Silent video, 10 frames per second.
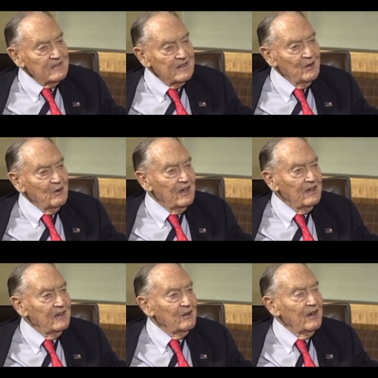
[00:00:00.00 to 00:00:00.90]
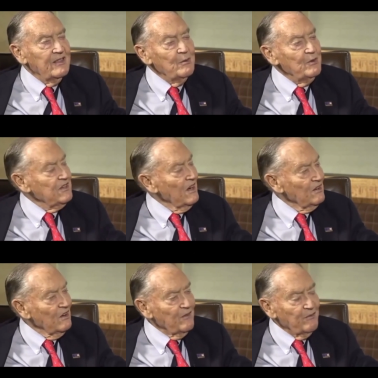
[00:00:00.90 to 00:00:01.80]
So, uh, you know, I think we take
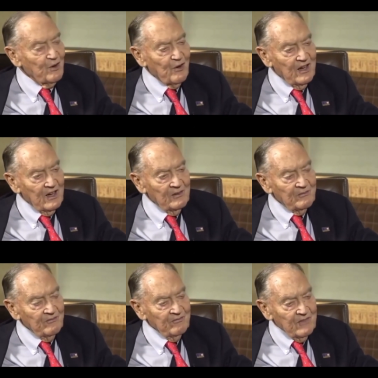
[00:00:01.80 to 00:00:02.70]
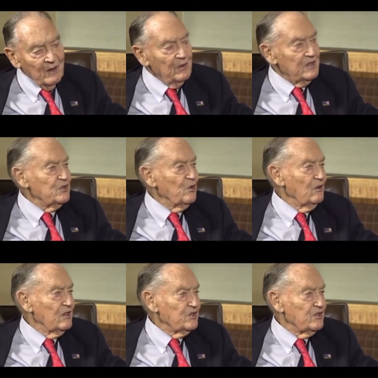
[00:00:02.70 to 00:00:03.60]
a lot for granted. We listen to
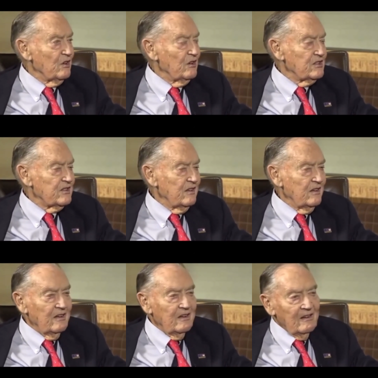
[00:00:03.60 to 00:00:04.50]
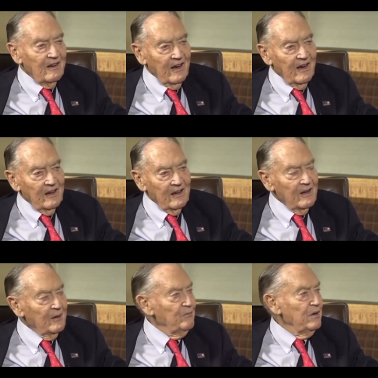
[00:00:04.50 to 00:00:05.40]
all these theories, and
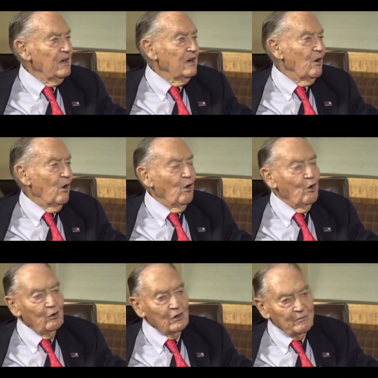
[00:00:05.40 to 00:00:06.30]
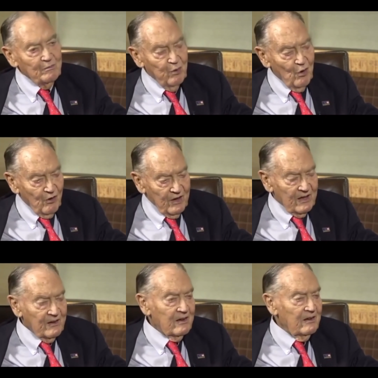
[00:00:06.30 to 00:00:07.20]
big, old,
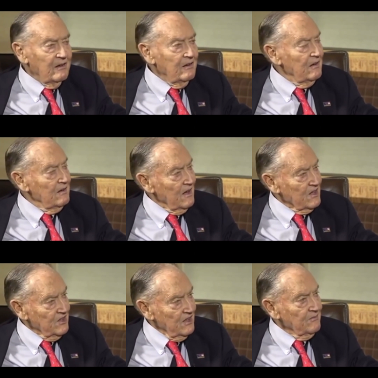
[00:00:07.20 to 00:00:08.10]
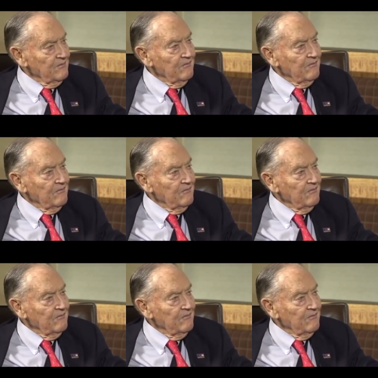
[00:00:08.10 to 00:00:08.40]
boring indexing